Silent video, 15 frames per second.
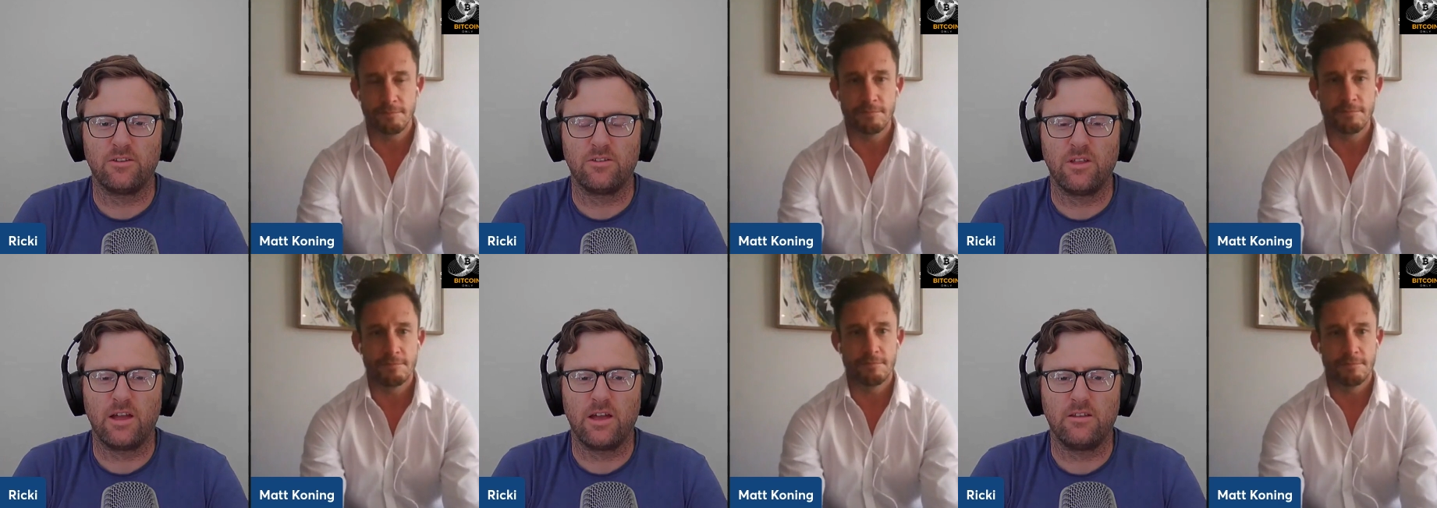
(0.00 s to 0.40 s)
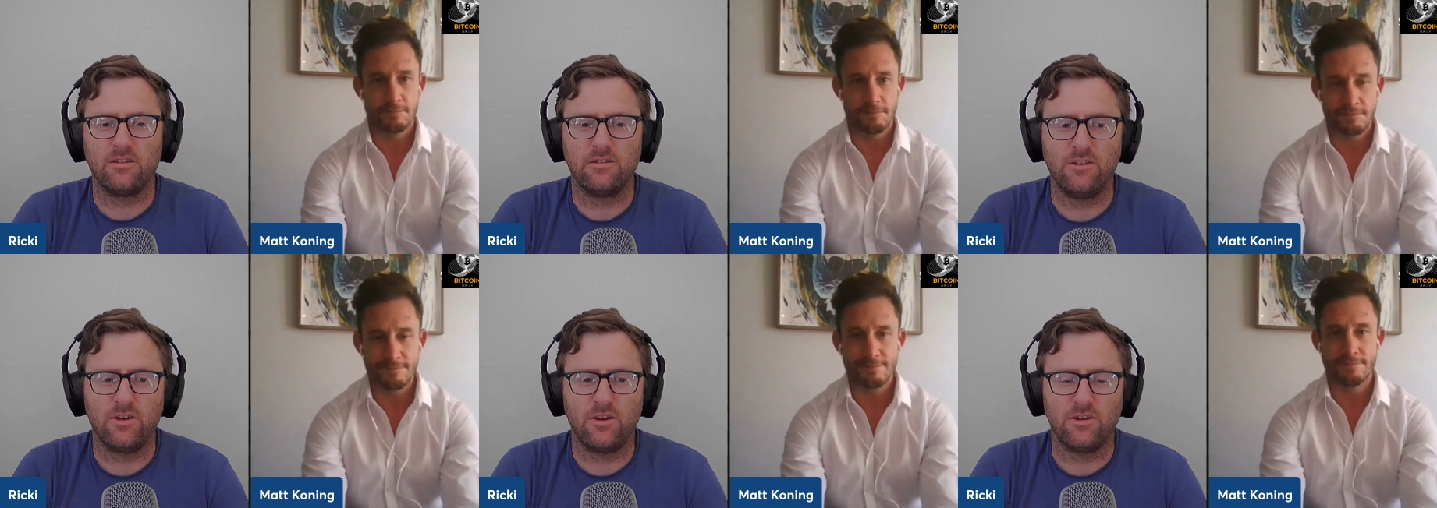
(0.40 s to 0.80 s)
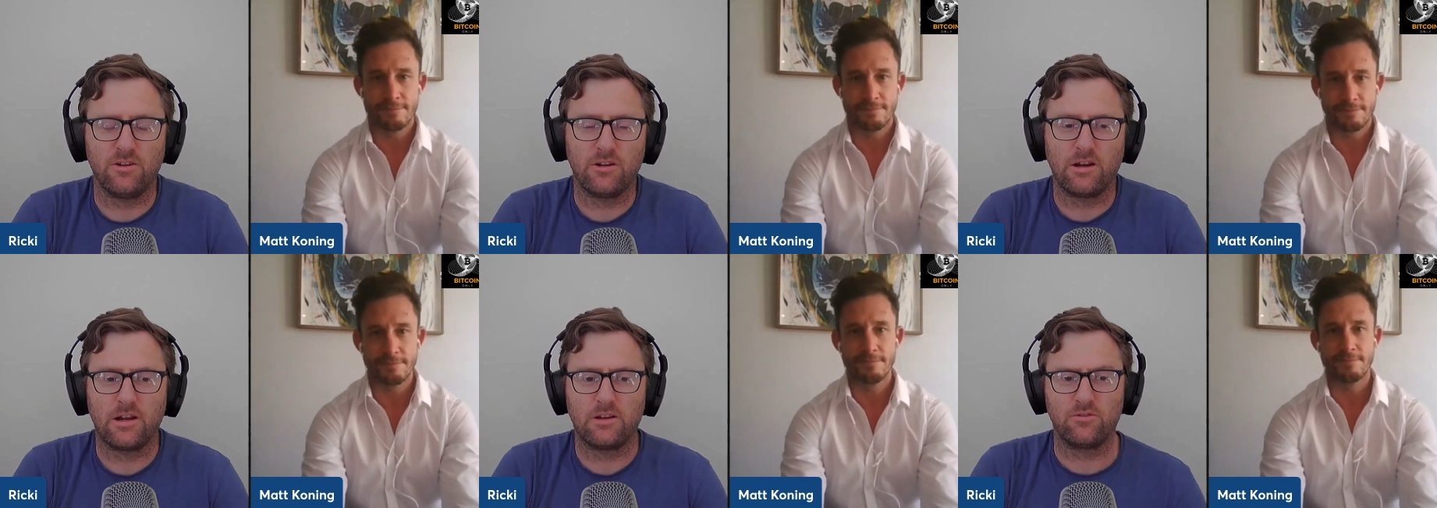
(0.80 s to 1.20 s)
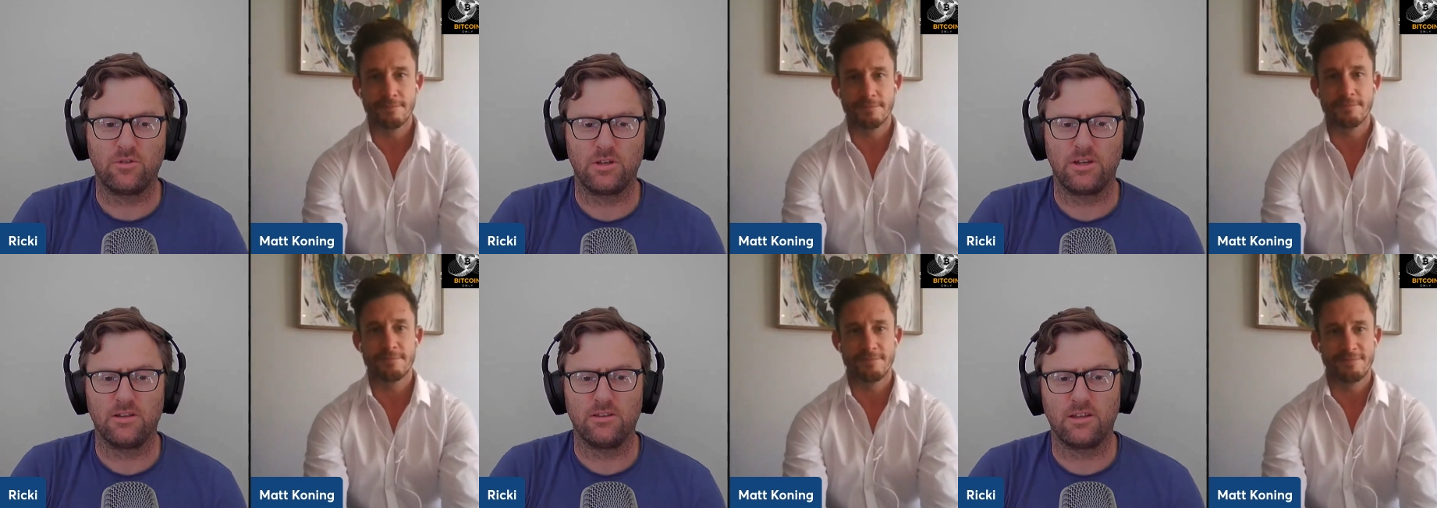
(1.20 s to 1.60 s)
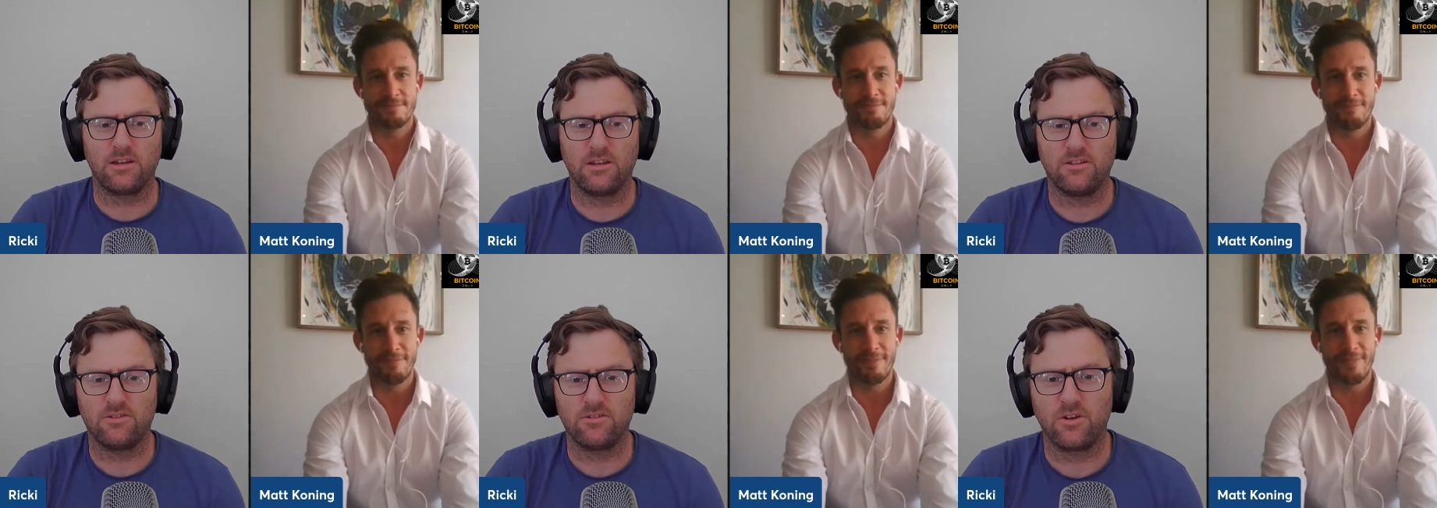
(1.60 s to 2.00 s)
Speaker 1: and to the ANC, you can donate it to a kid that
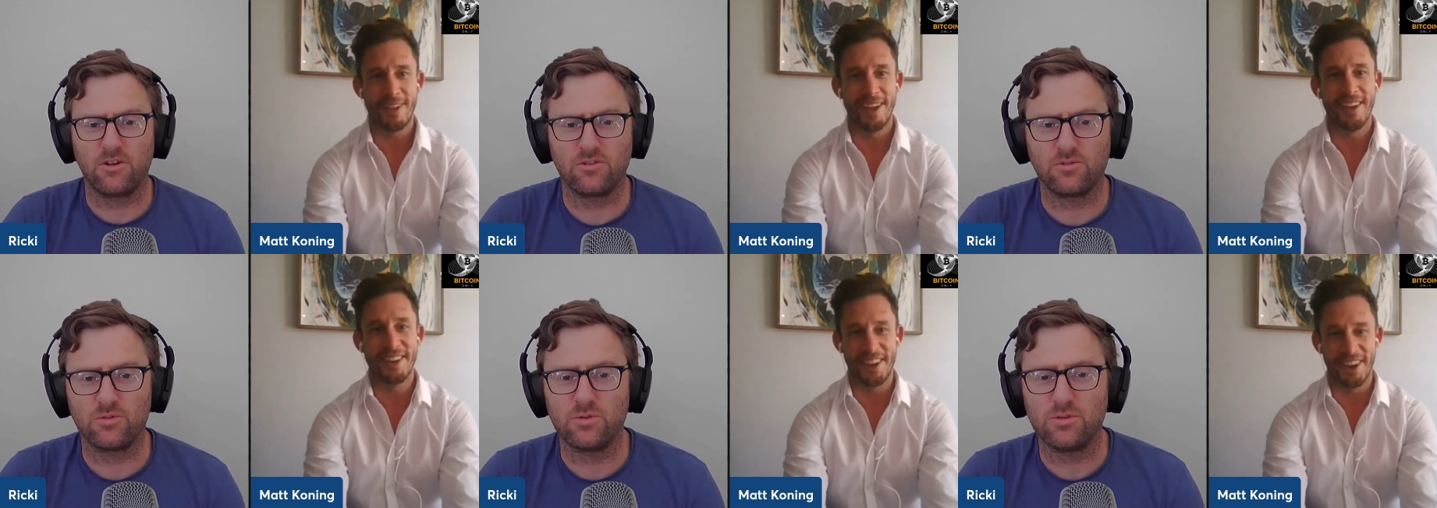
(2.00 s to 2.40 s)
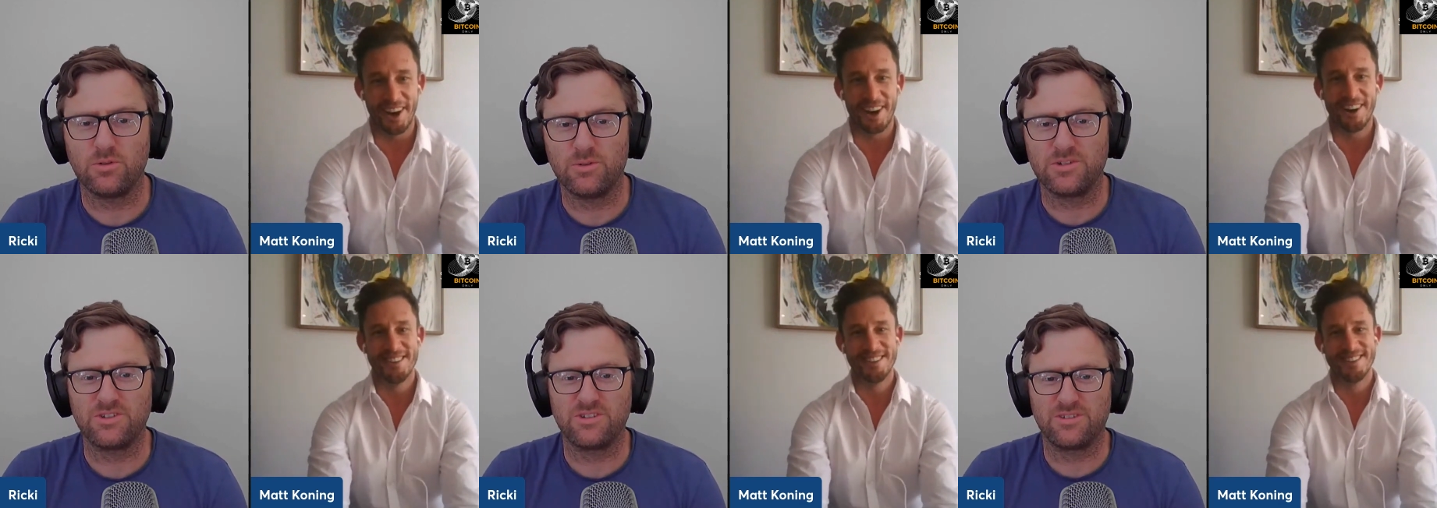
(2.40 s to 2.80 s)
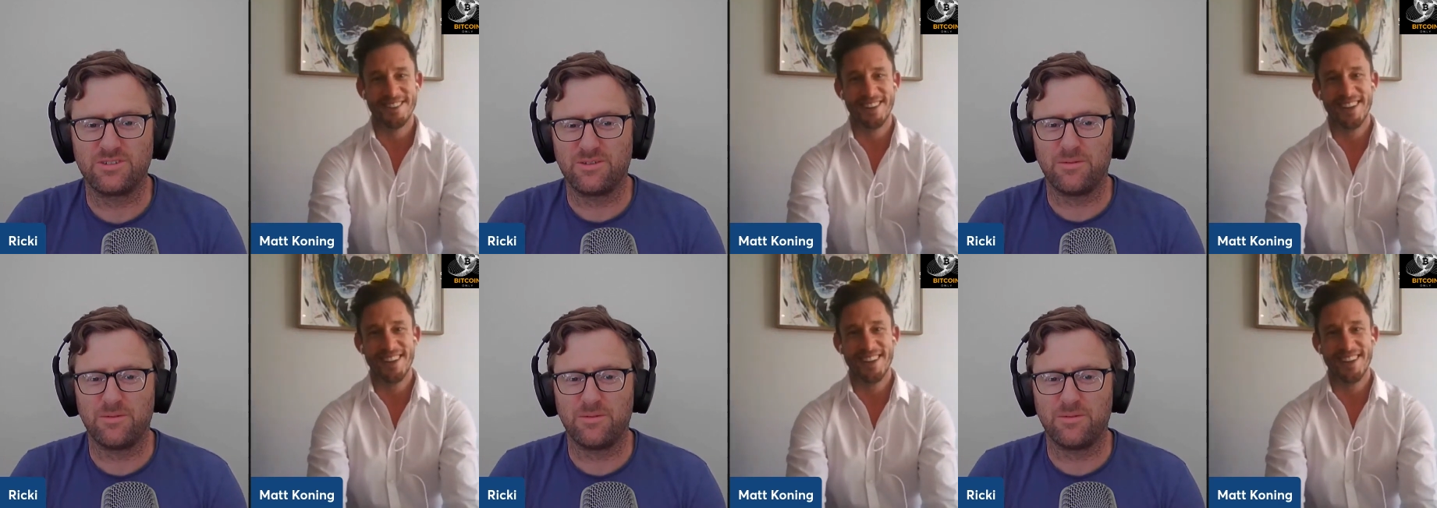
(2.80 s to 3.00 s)
needs to go to school, yeah. which is